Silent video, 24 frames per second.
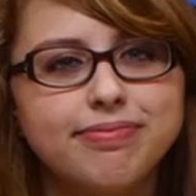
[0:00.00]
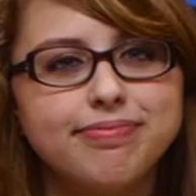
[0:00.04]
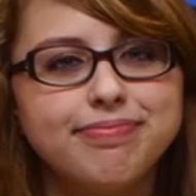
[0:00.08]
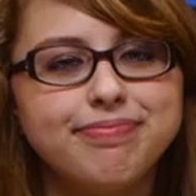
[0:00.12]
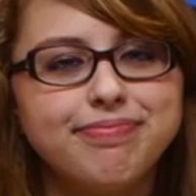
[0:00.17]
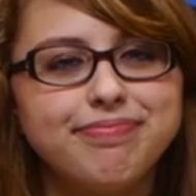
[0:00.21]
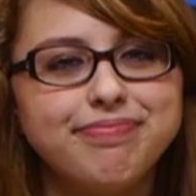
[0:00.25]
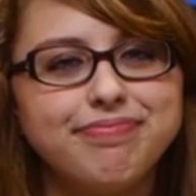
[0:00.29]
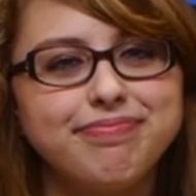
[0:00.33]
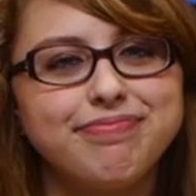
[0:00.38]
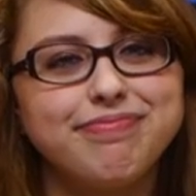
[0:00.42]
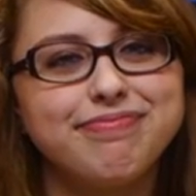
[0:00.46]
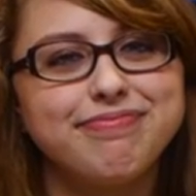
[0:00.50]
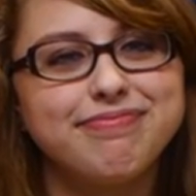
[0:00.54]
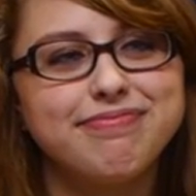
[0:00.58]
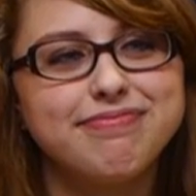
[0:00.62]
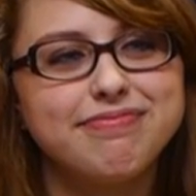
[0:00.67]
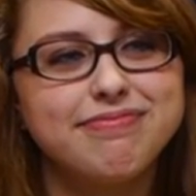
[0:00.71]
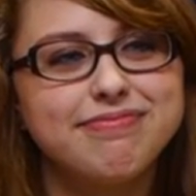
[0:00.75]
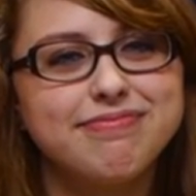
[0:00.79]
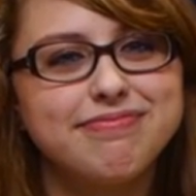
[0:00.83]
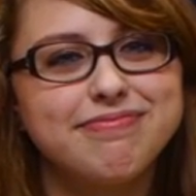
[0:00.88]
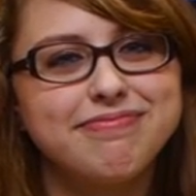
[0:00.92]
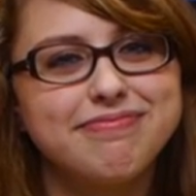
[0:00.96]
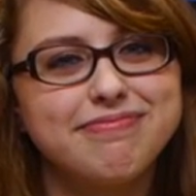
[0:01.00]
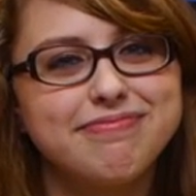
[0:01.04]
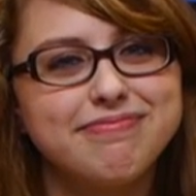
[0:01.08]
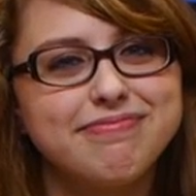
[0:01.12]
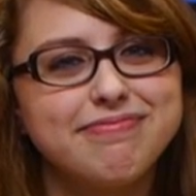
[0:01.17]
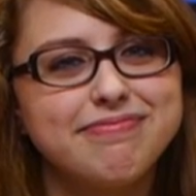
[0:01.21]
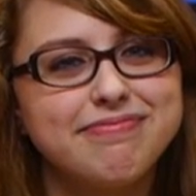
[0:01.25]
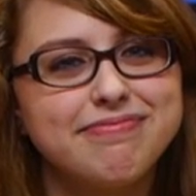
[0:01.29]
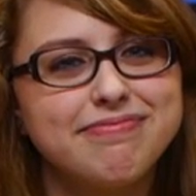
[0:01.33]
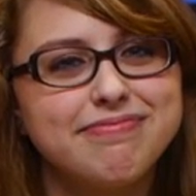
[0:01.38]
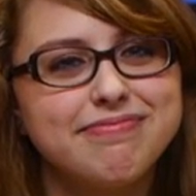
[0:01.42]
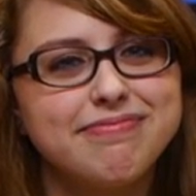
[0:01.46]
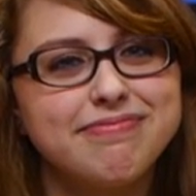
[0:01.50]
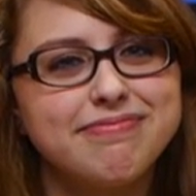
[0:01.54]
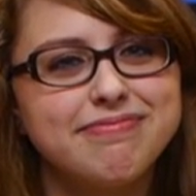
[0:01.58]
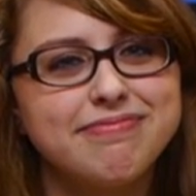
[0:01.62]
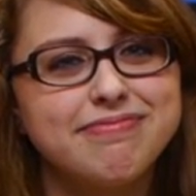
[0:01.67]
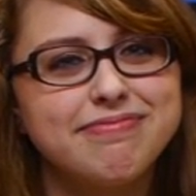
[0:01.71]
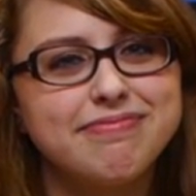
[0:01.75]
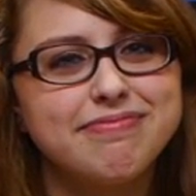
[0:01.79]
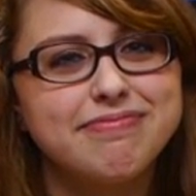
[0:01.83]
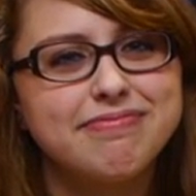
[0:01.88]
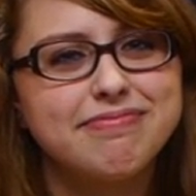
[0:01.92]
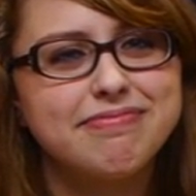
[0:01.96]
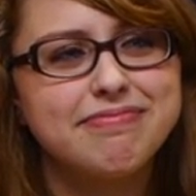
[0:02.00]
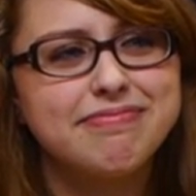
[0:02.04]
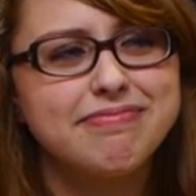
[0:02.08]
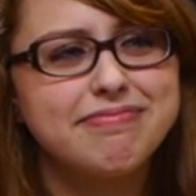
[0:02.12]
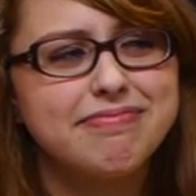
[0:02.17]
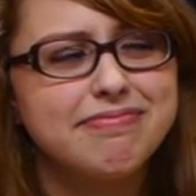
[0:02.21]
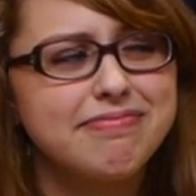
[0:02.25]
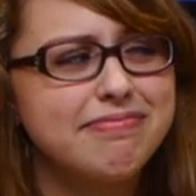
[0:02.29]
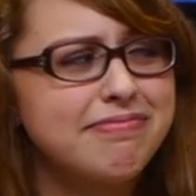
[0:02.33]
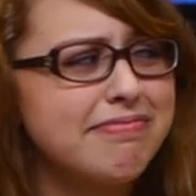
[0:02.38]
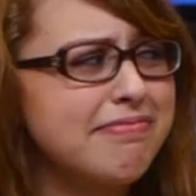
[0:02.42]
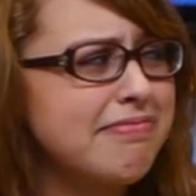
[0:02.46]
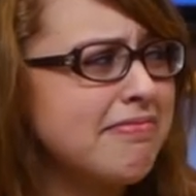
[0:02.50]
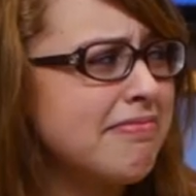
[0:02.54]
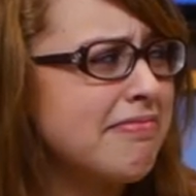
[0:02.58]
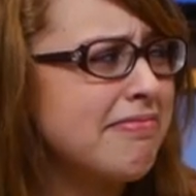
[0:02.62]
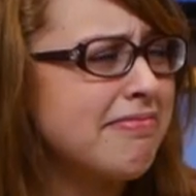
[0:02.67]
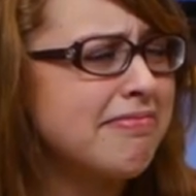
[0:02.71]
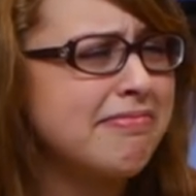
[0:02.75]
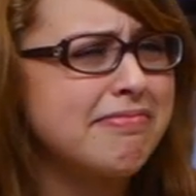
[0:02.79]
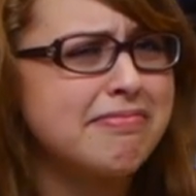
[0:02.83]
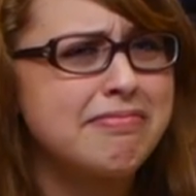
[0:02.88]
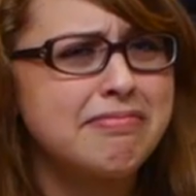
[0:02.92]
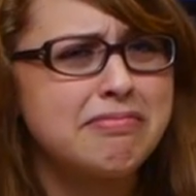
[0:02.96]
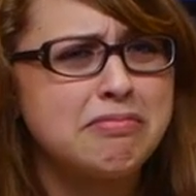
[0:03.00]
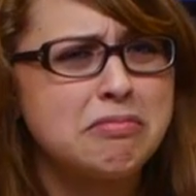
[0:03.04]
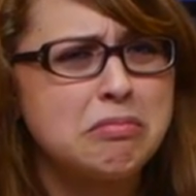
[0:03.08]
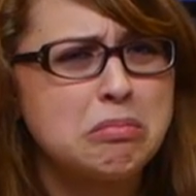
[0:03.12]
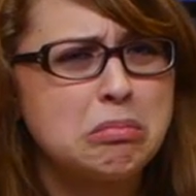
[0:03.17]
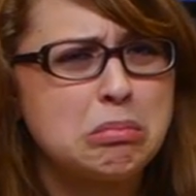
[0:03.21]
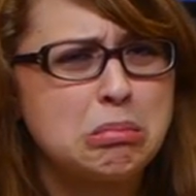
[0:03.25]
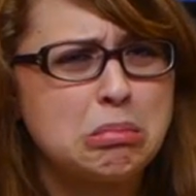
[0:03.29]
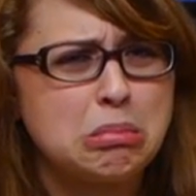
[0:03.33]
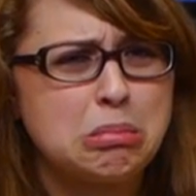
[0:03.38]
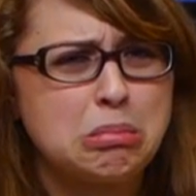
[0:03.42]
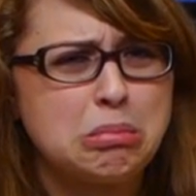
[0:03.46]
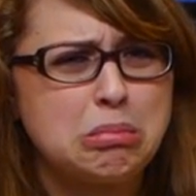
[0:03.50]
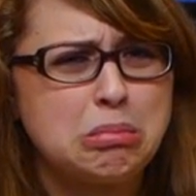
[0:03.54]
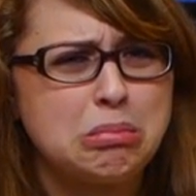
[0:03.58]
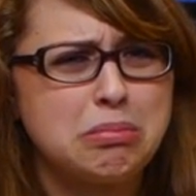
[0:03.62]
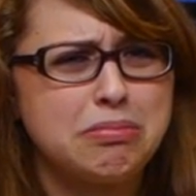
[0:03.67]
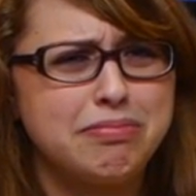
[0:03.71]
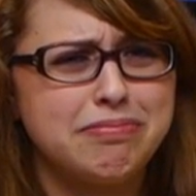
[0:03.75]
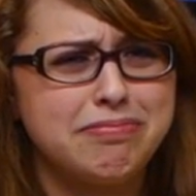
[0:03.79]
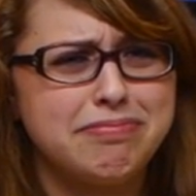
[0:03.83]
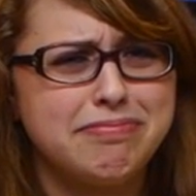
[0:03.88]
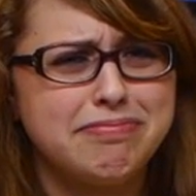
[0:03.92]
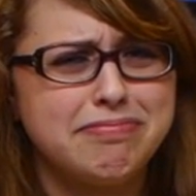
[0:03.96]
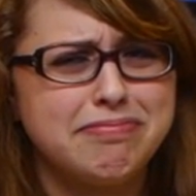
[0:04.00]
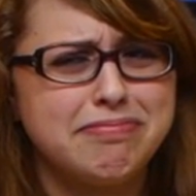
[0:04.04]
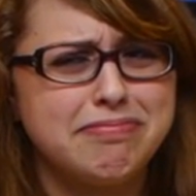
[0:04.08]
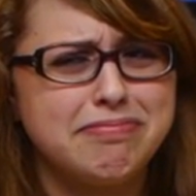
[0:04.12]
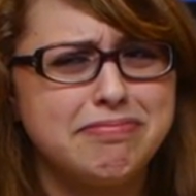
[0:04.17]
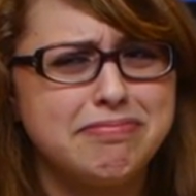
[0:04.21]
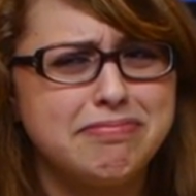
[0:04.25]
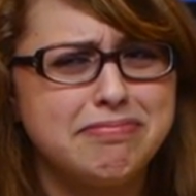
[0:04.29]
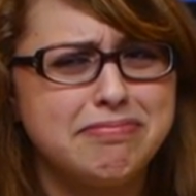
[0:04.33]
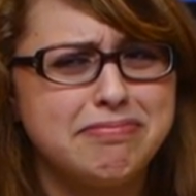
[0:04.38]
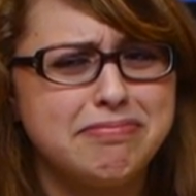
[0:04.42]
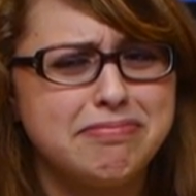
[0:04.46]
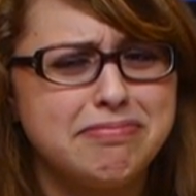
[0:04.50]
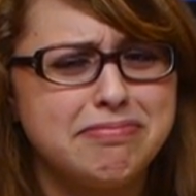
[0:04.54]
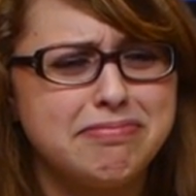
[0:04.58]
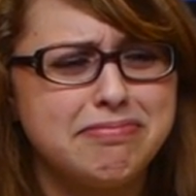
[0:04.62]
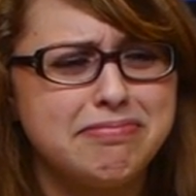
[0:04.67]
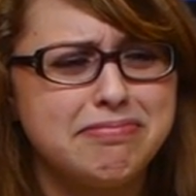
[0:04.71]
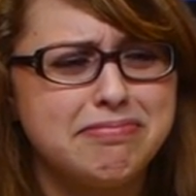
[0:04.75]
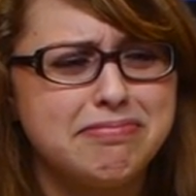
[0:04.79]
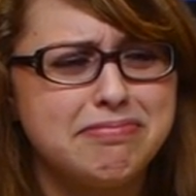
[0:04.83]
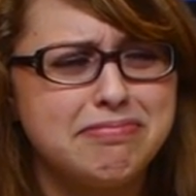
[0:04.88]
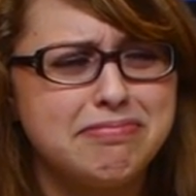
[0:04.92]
(silent)